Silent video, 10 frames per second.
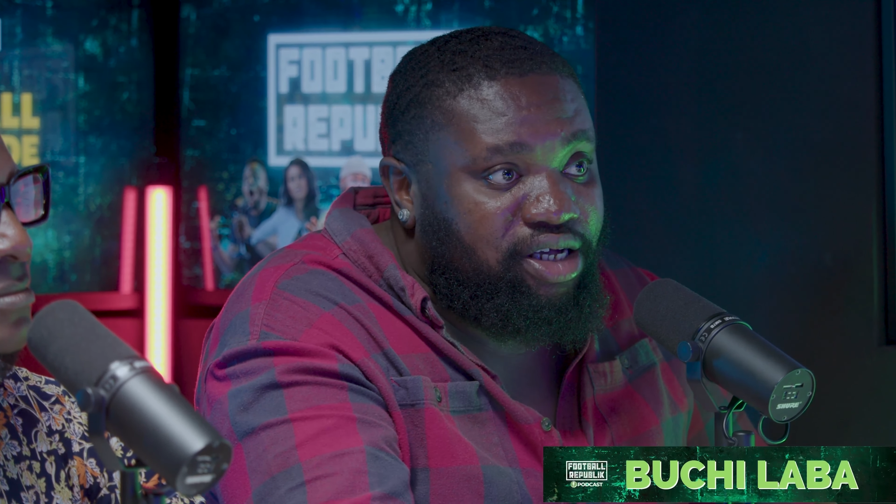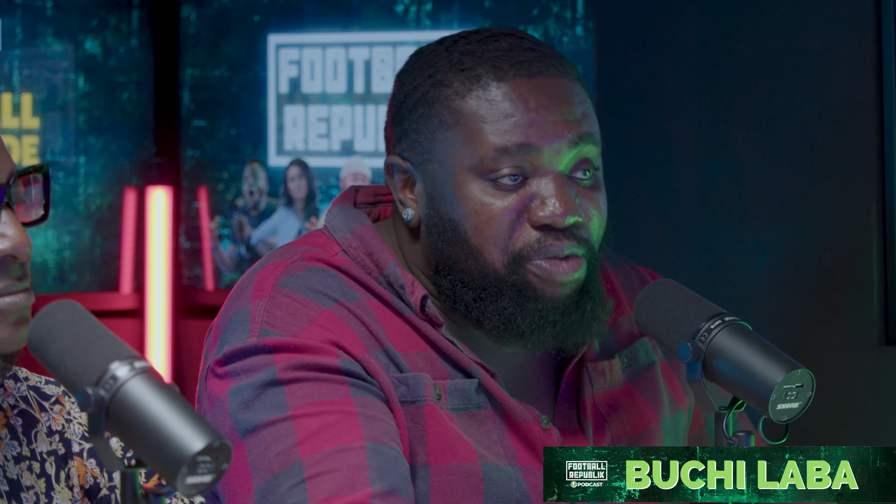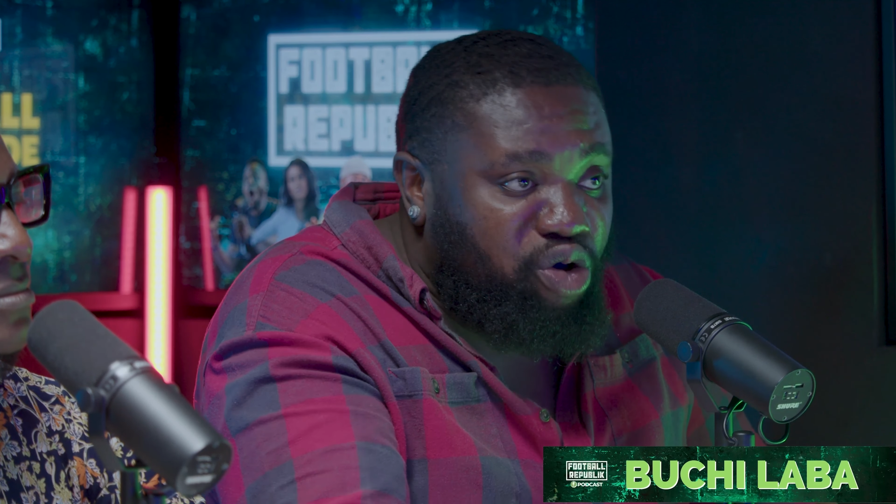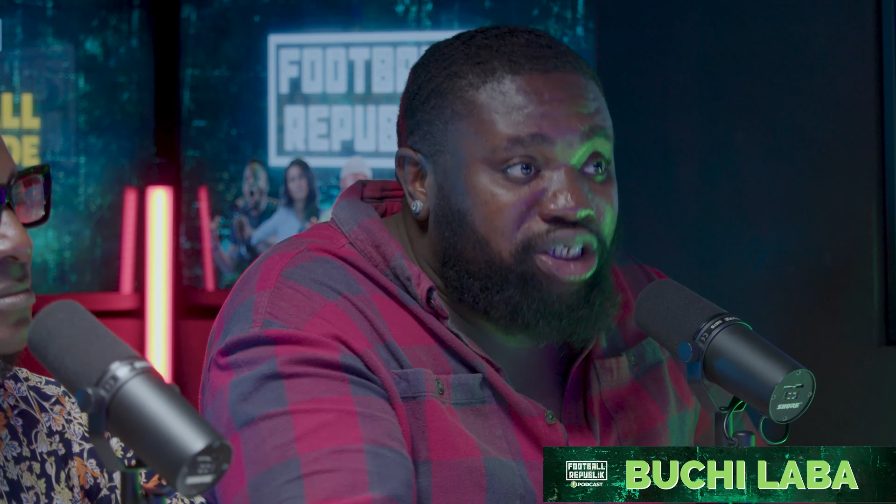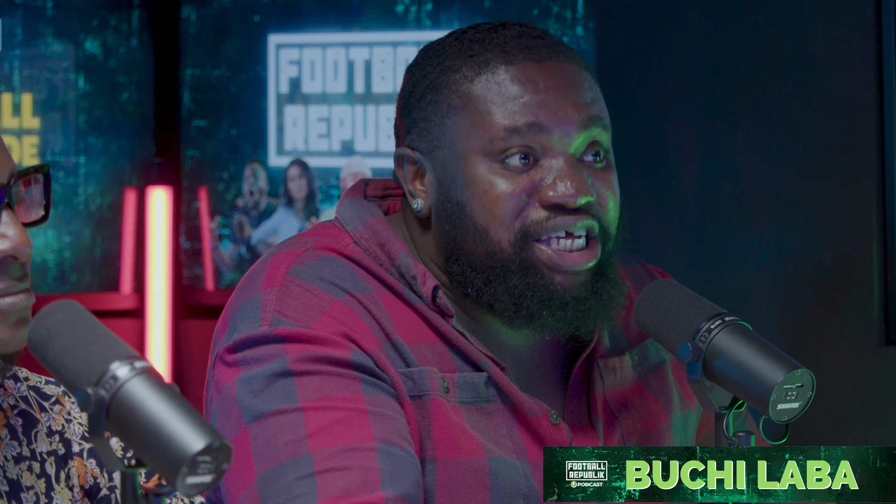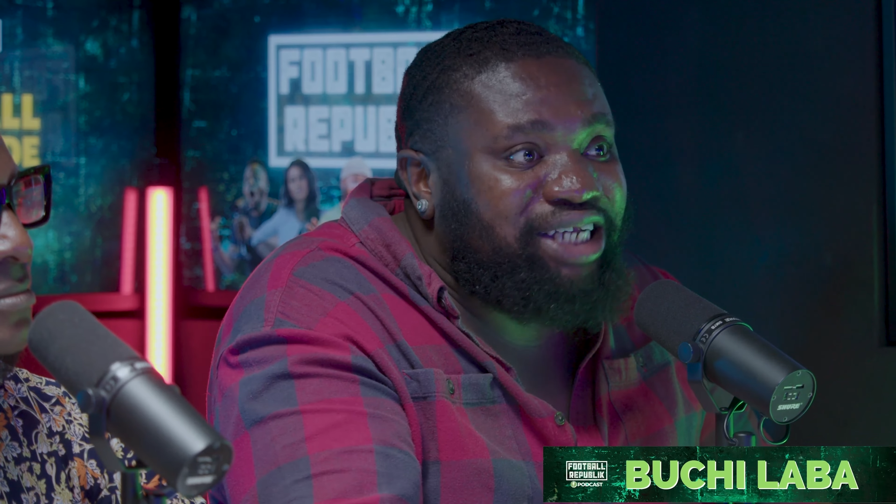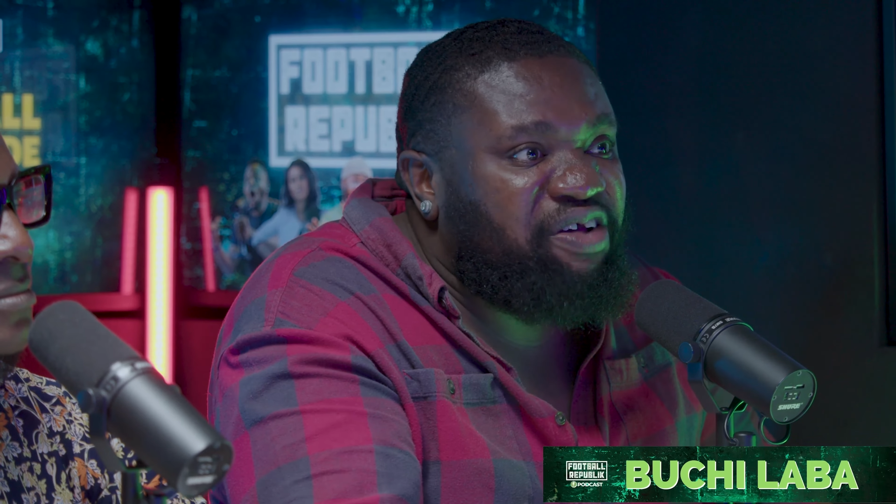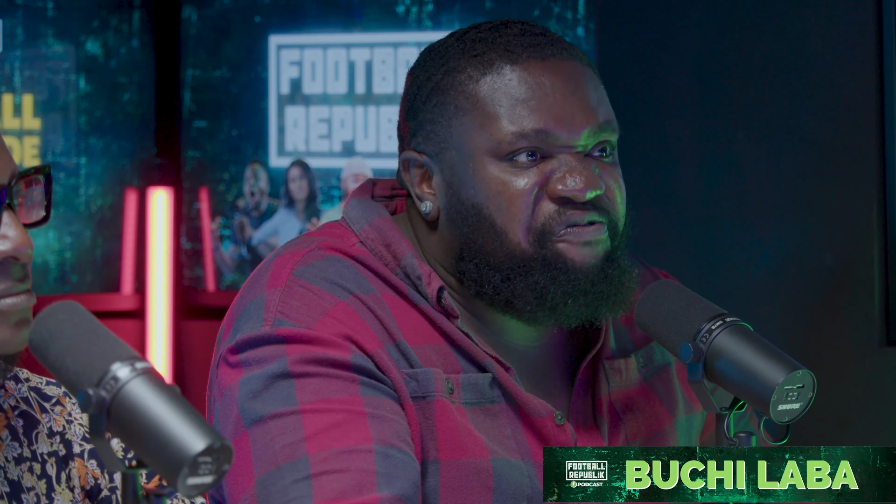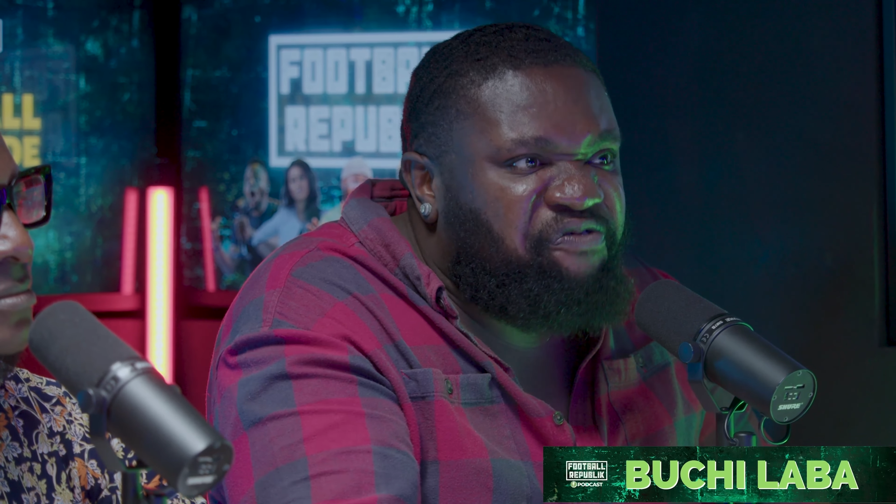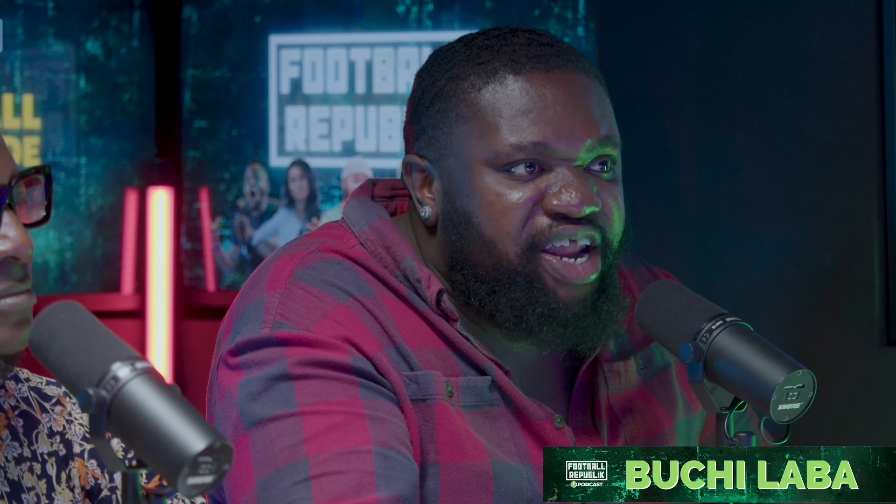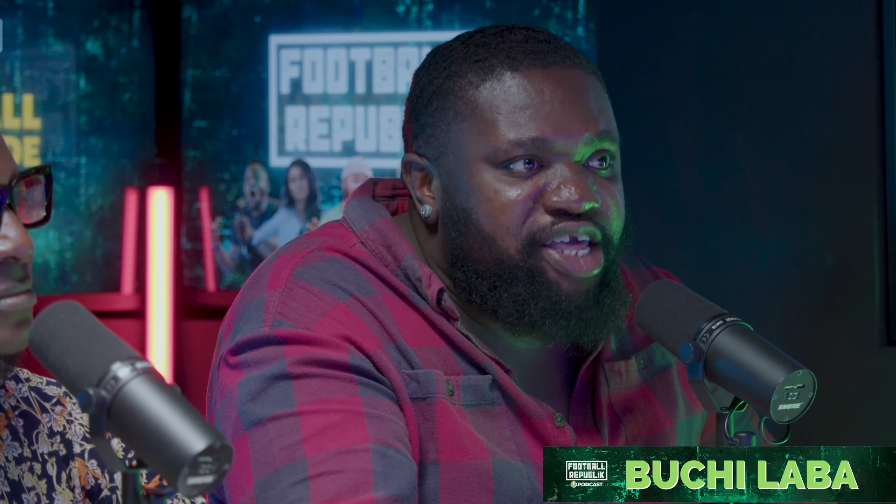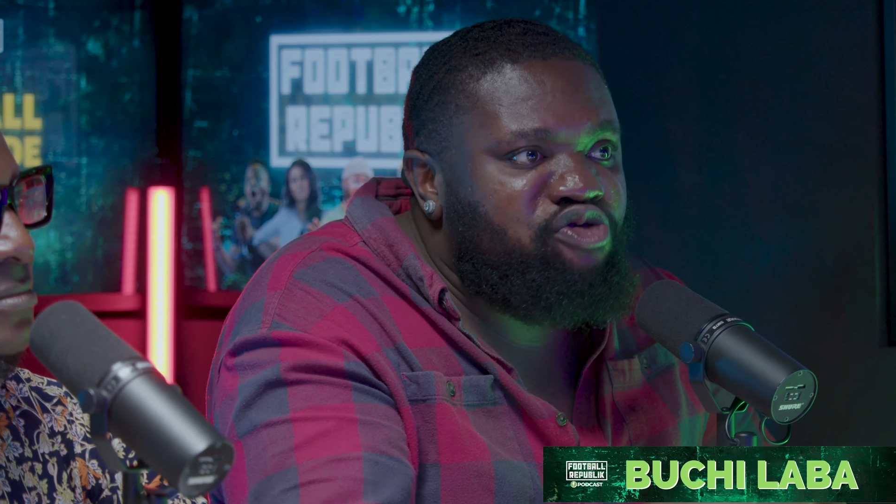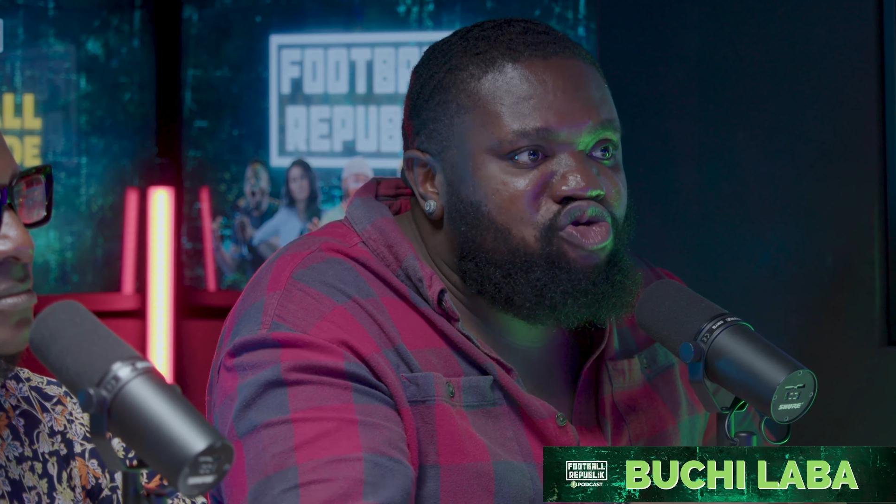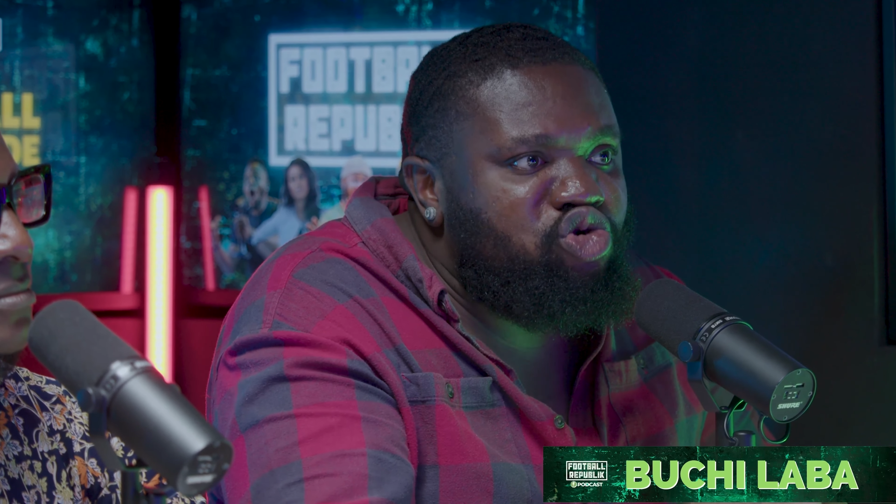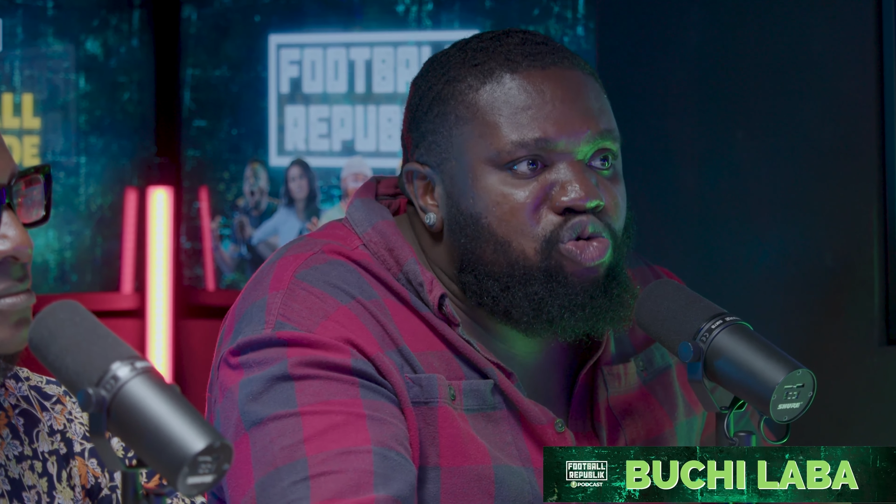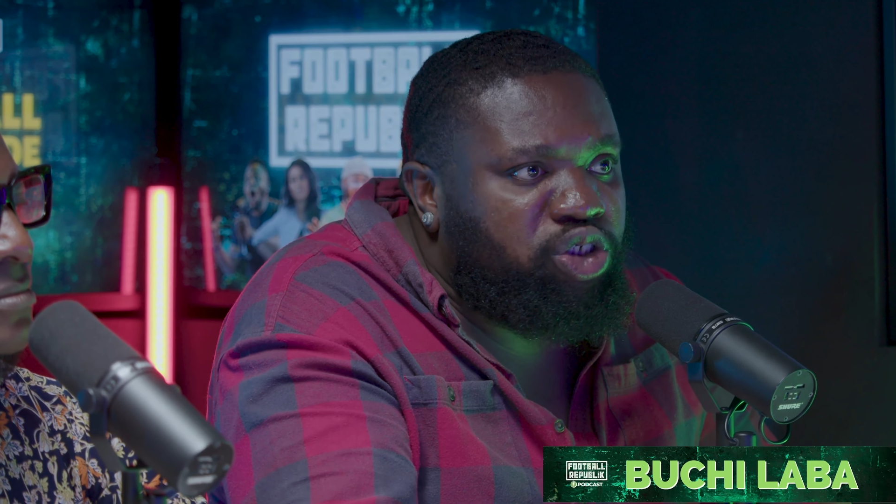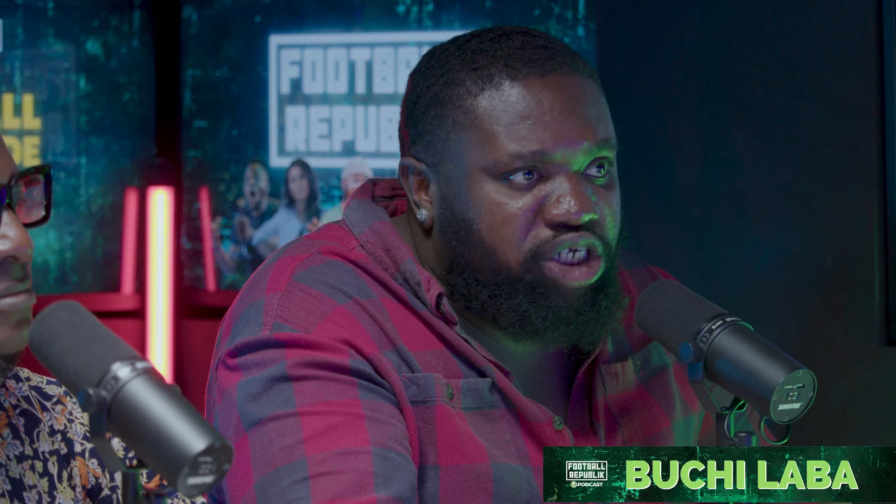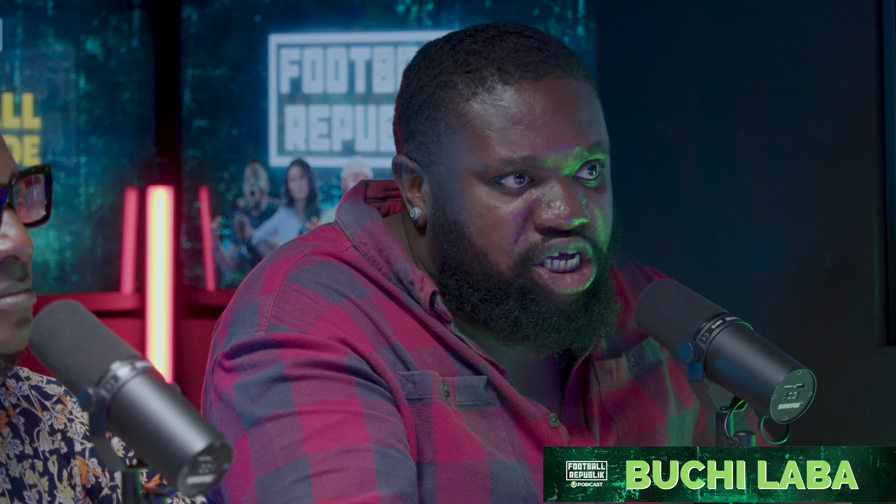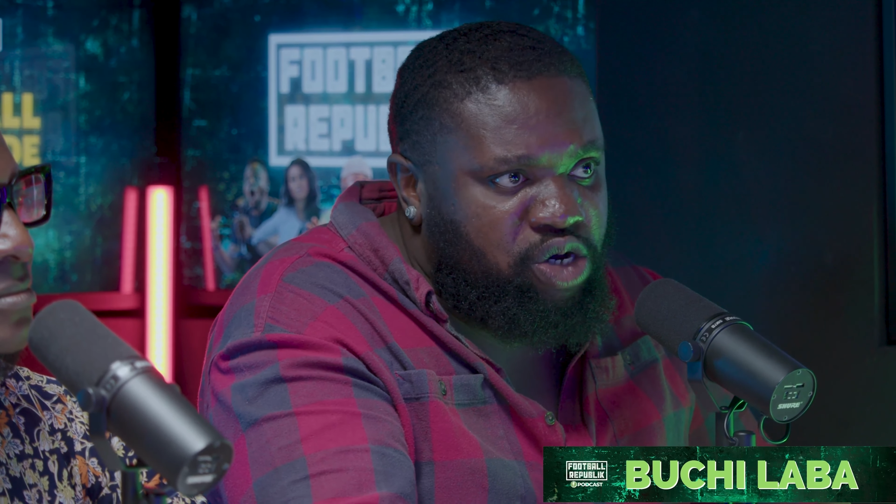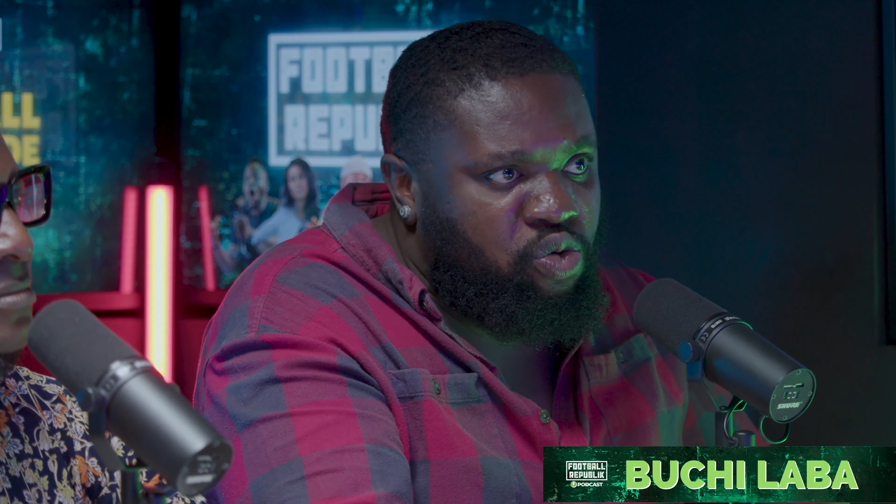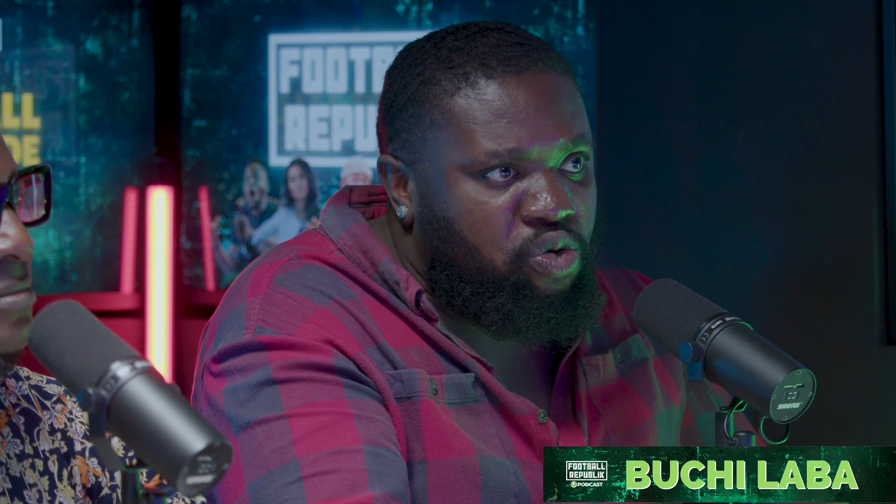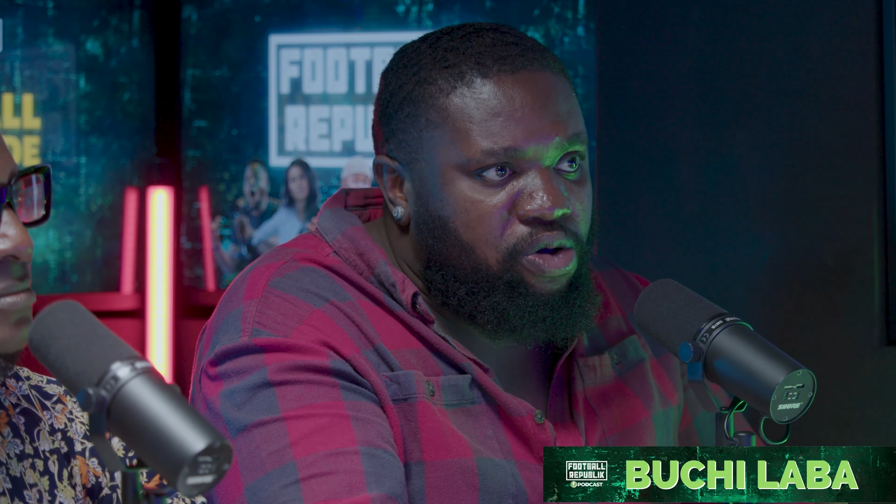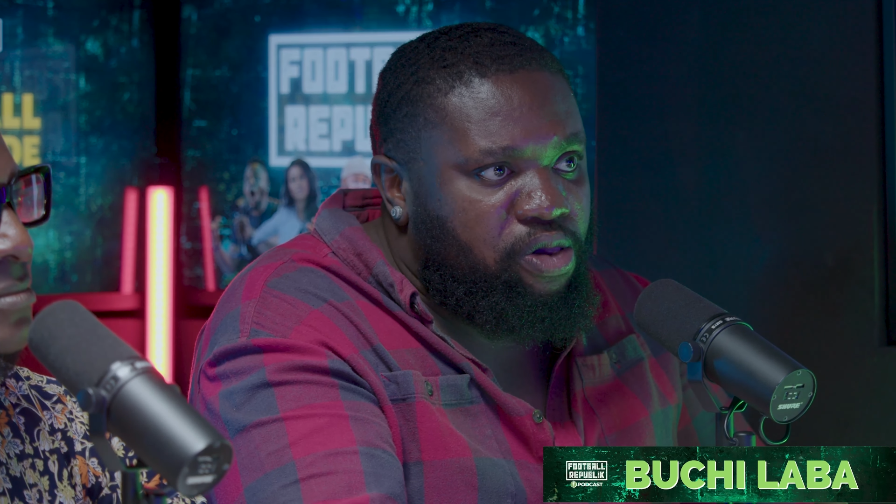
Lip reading: because he has a very huge ego